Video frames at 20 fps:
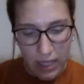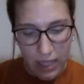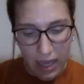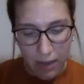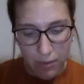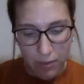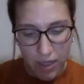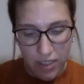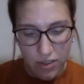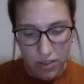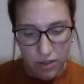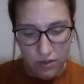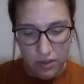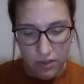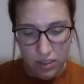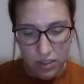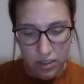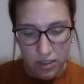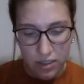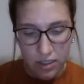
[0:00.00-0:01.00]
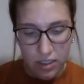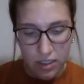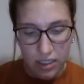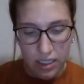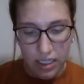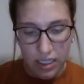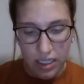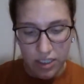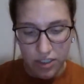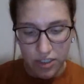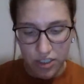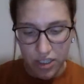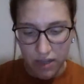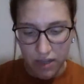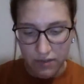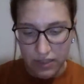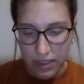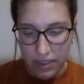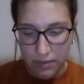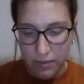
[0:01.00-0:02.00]
I walked over and
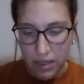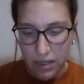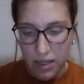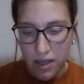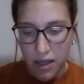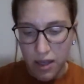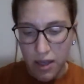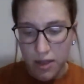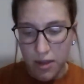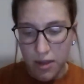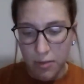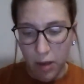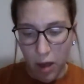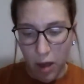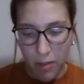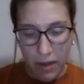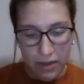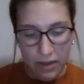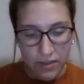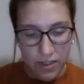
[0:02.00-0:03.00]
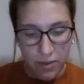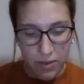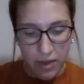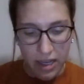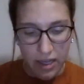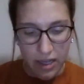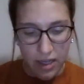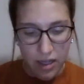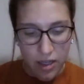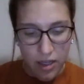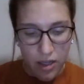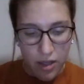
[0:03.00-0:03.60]
shoved him. The ball bounced away.